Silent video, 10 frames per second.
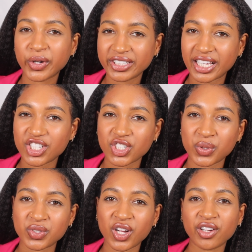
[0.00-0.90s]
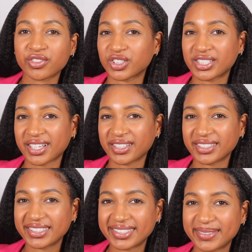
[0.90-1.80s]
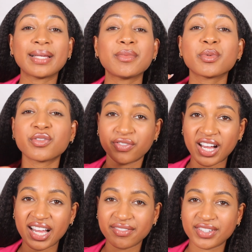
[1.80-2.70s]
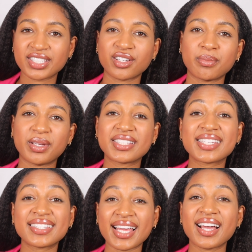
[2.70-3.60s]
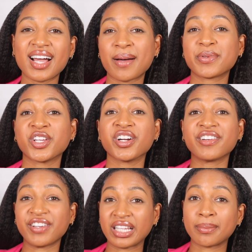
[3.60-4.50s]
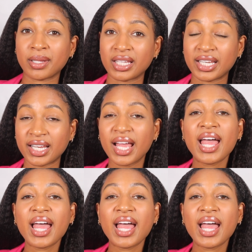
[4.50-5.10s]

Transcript: work that shows off your skills. Step number 5 is going to be to set up your availability.